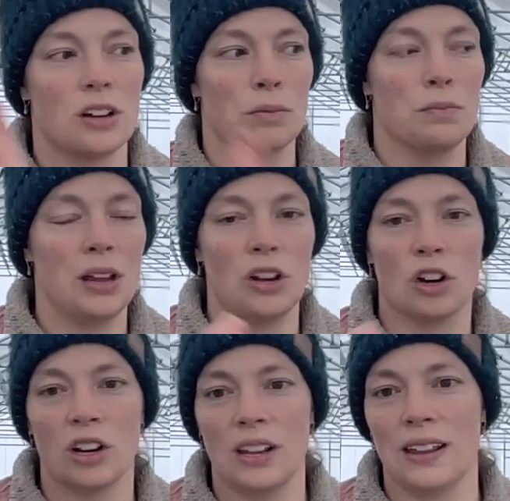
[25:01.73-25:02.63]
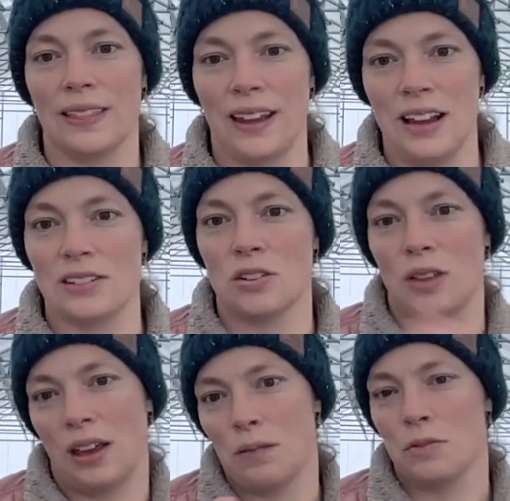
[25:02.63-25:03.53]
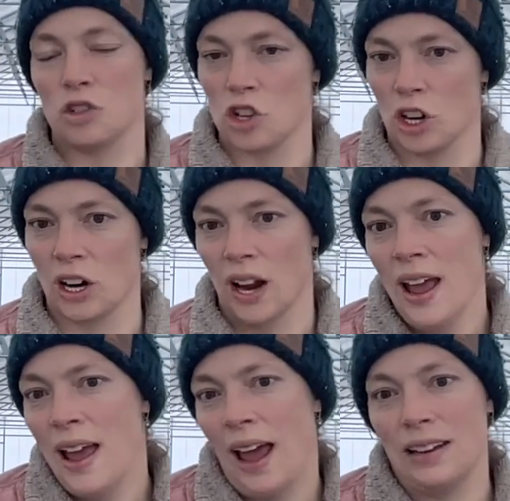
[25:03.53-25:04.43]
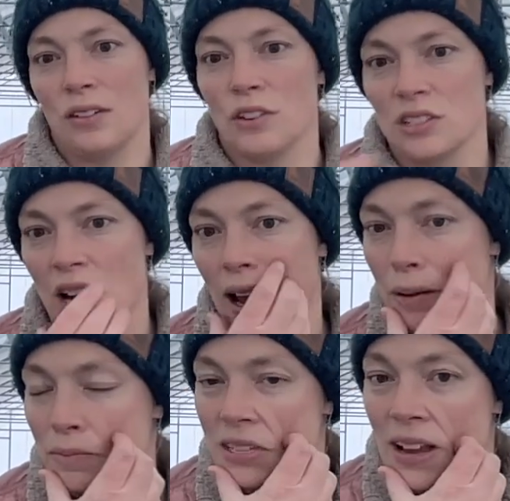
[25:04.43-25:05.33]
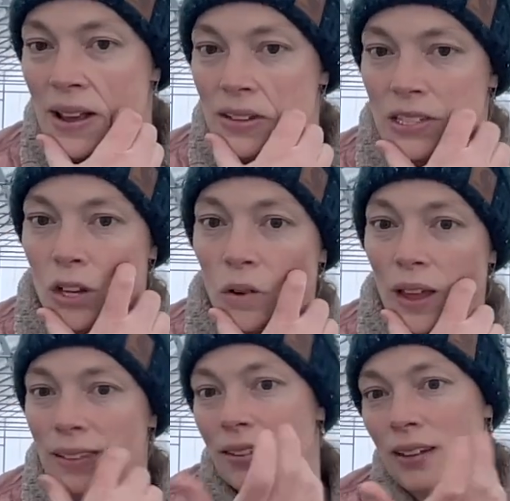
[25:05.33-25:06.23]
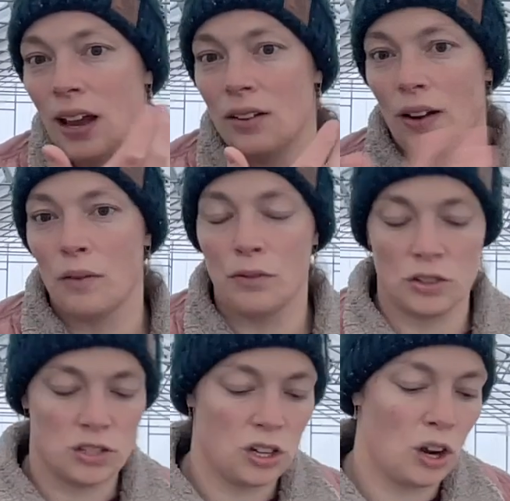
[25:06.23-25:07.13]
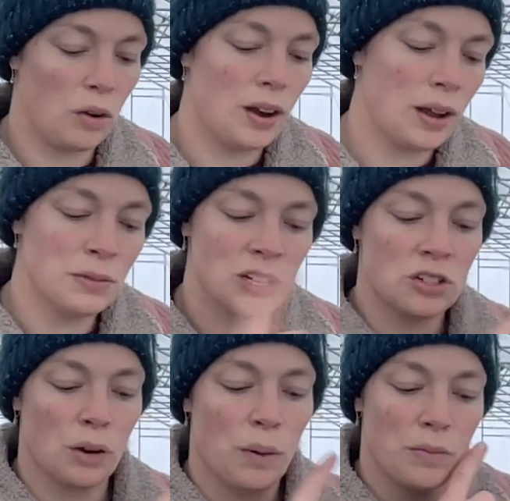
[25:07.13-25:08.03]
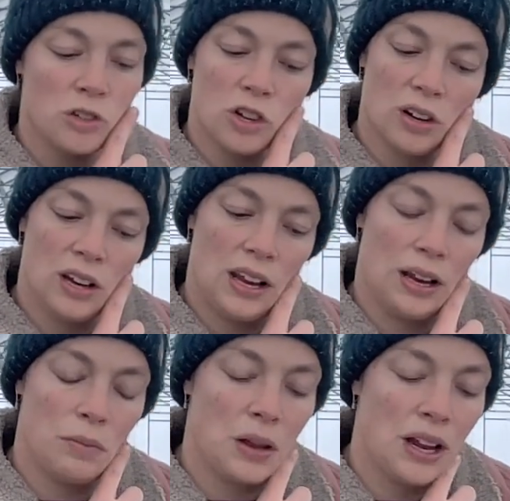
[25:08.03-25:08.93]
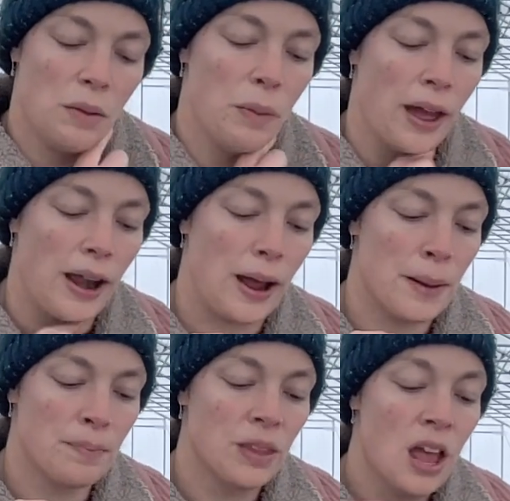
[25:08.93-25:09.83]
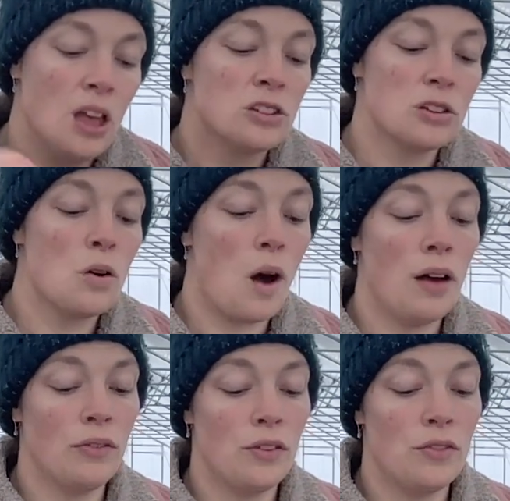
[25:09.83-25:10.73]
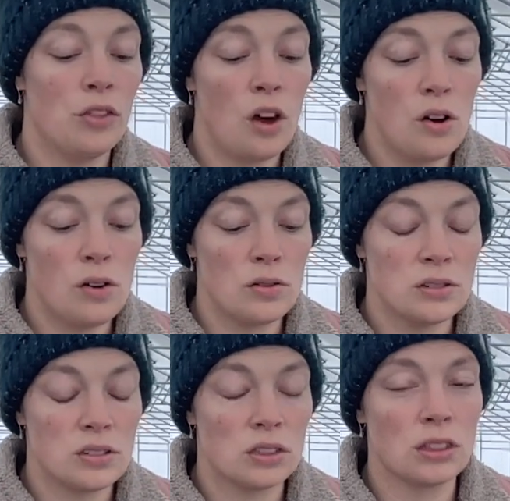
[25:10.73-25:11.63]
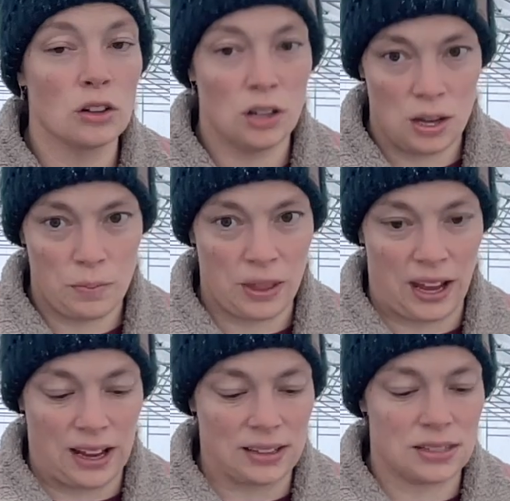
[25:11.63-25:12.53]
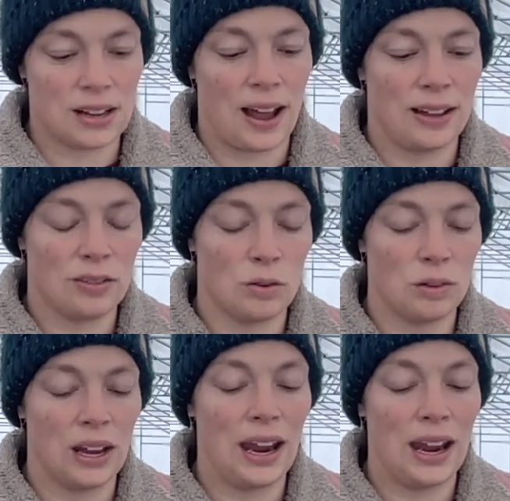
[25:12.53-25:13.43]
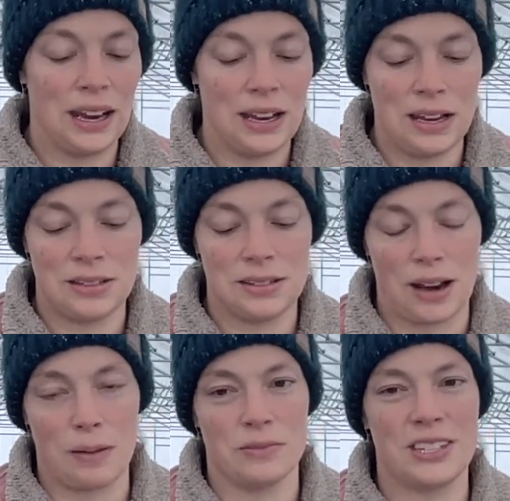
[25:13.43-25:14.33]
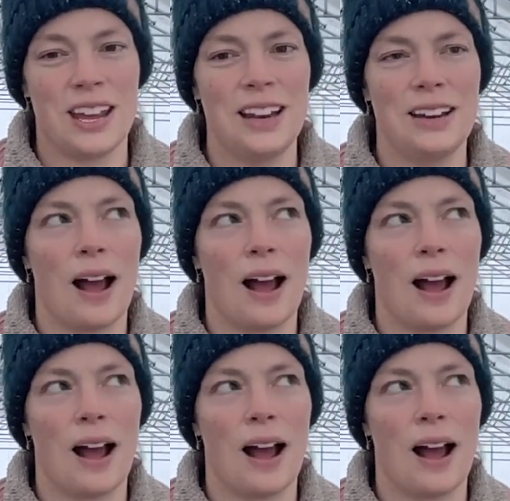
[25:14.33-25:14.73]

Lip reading: are mid, early, and late, so they can mature at different times. So that's kind of helpful to know. And I'm going to talk about maturity in a minute. But so off of those 30 plants, I sold 80 stems. They